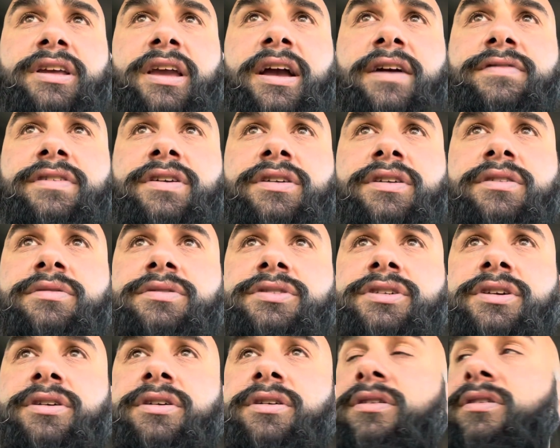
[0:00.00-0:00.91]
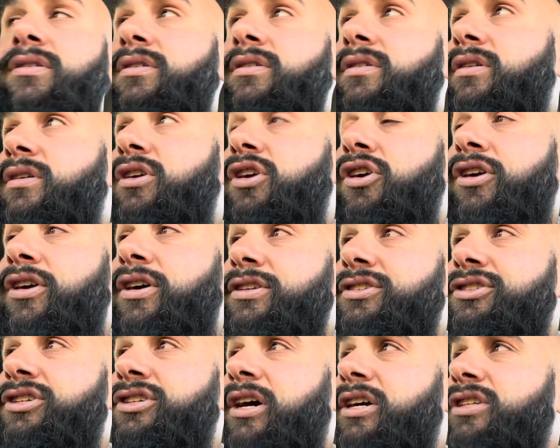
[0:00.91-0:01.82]
You have to use your your
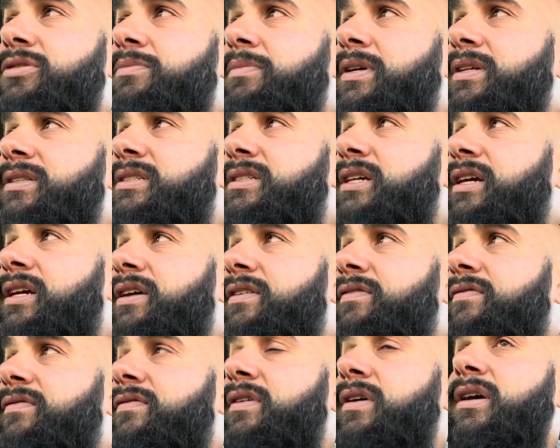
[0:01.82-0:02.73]
good judgment and see if